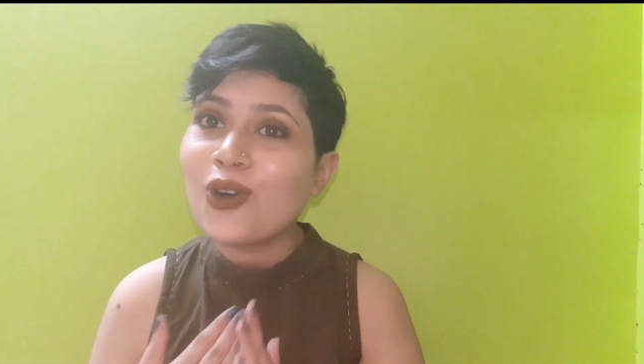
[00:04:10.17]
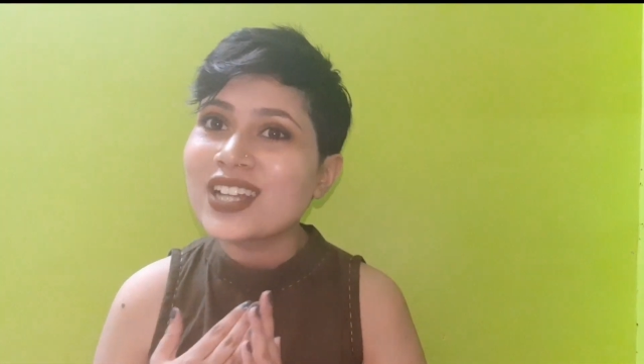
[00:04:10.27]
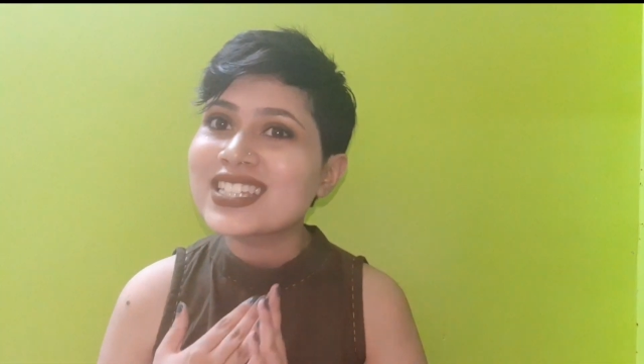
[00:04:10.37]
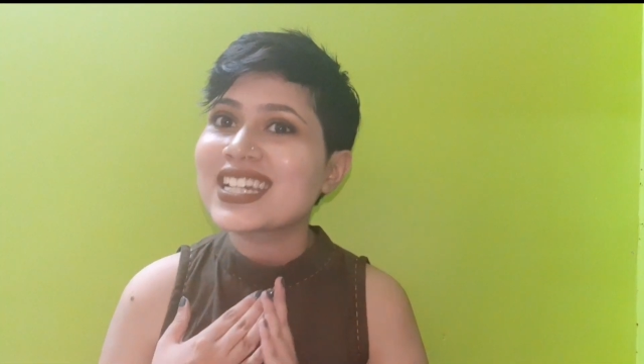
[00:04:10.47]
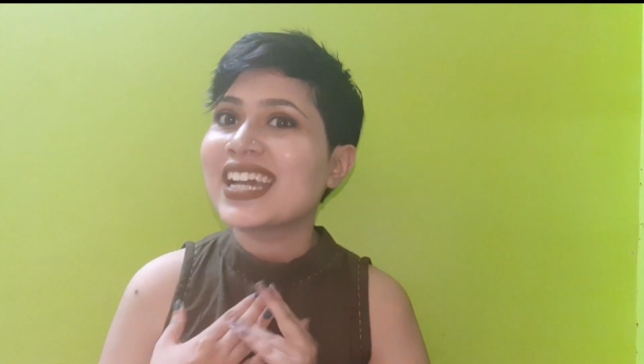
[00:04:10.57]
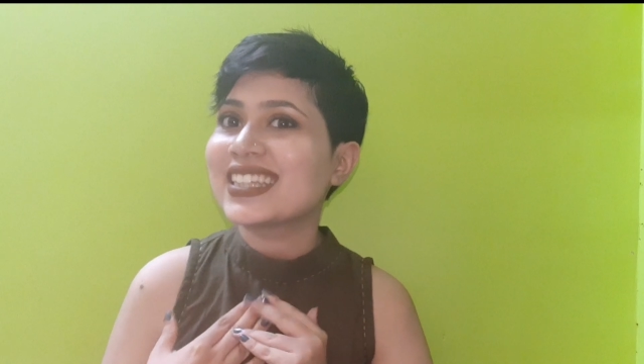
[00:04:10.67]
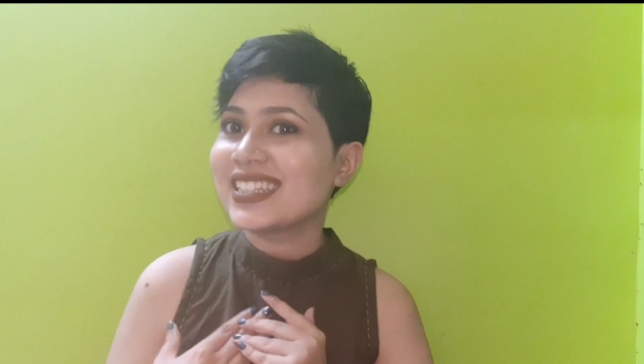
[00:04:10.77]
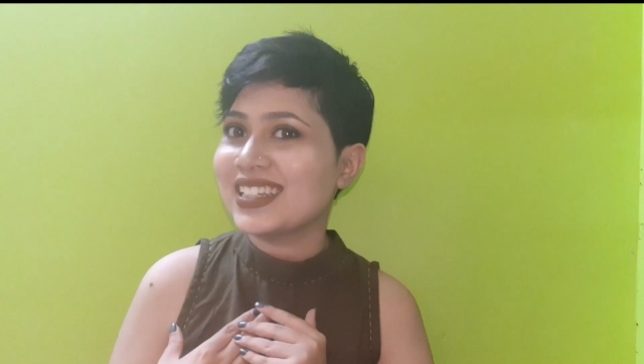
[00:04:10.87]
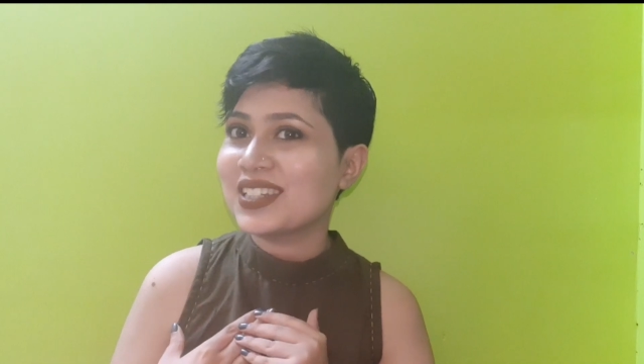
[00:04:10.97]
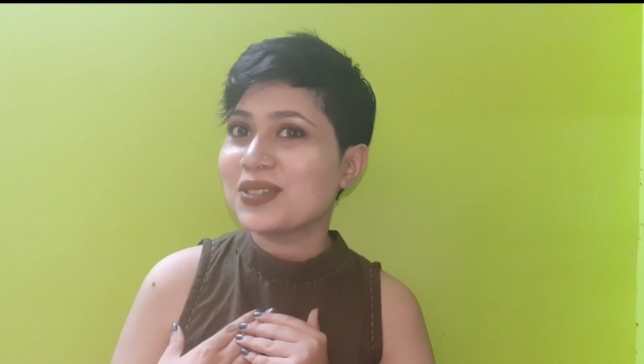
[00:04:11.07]
what I
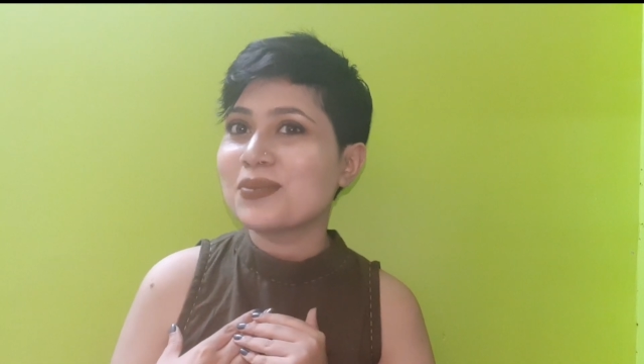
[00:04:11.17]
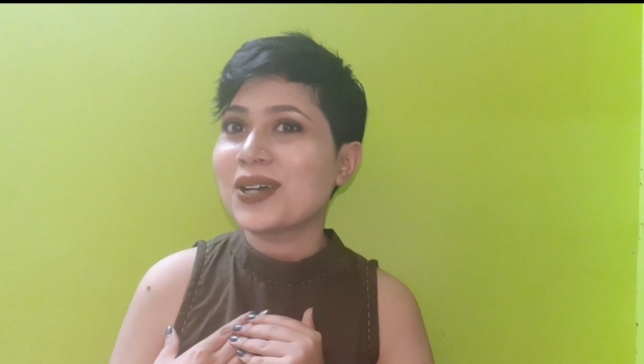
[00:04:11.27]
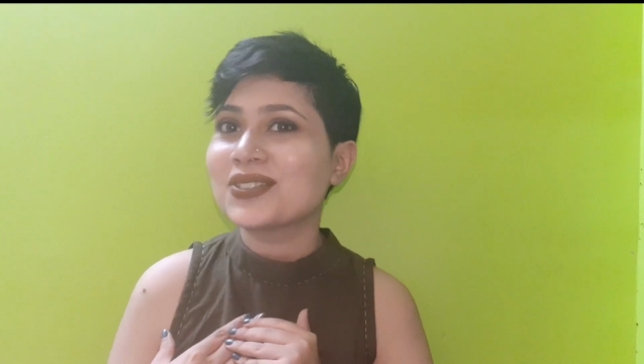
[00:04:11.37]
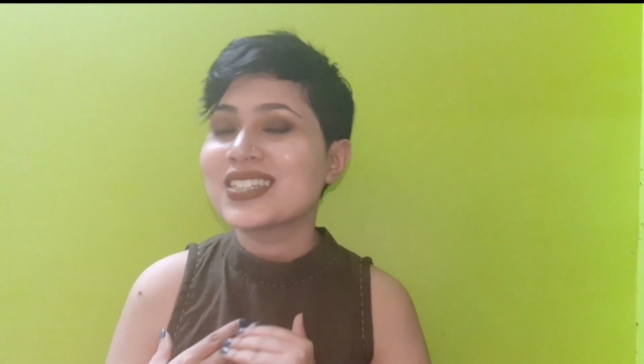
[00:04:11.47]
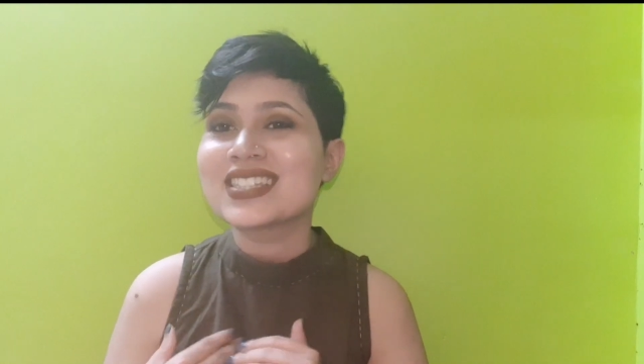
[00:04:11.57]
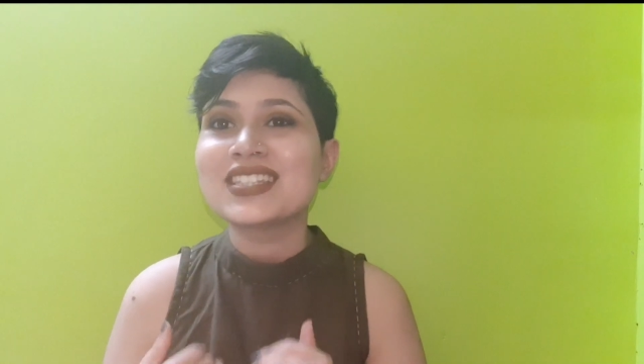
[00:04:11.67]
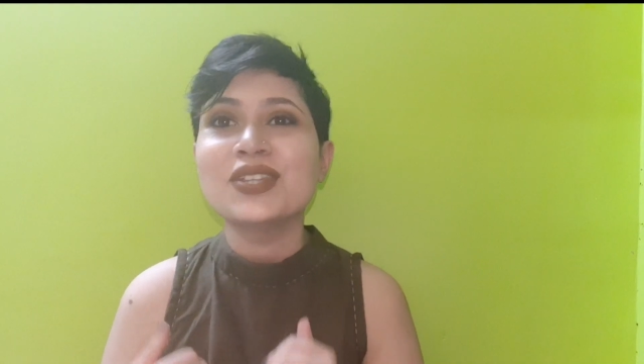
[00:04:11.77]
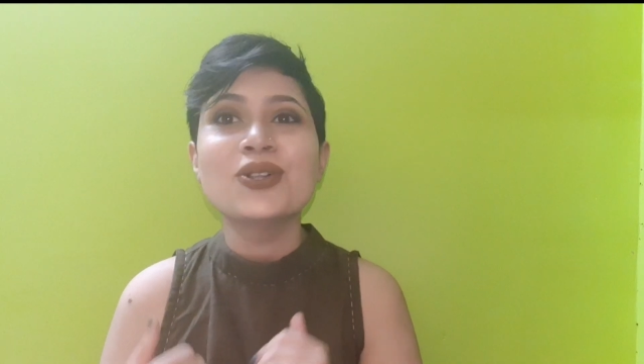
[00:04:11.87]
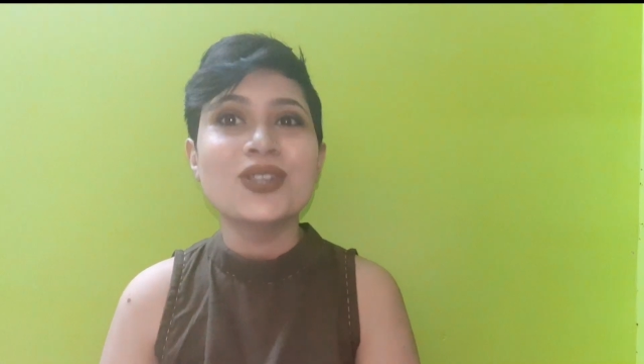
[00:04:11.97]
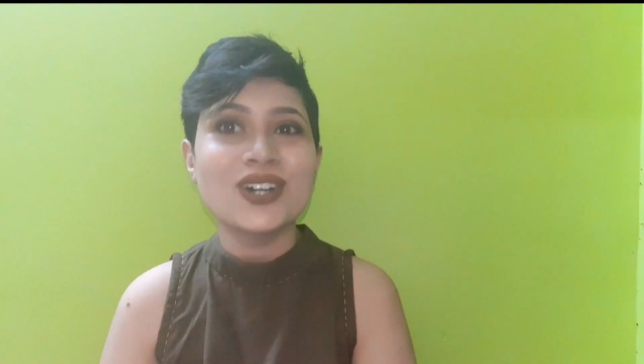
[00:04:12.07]
think about this
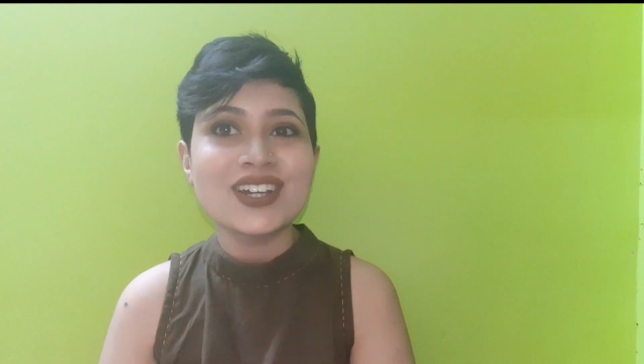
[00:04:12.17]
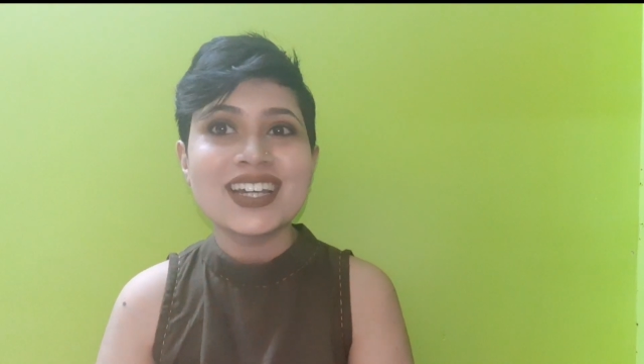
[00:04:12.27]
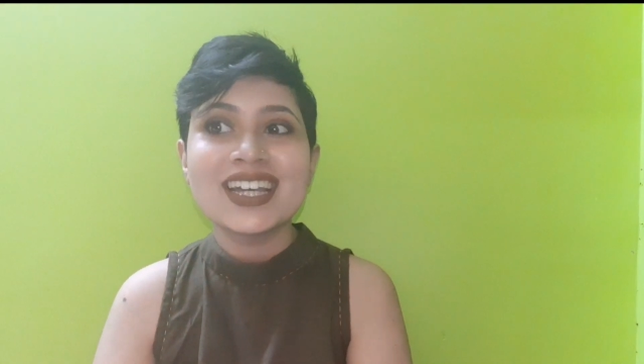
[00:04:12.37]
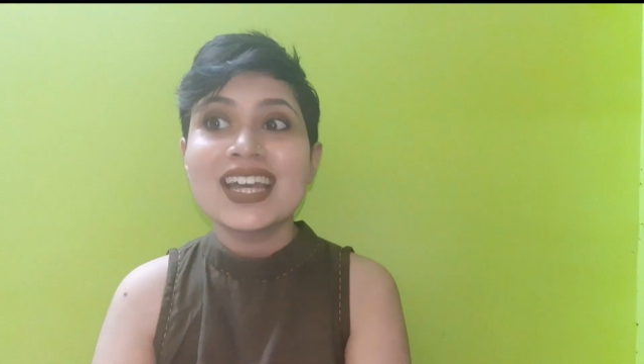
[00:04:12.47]
new look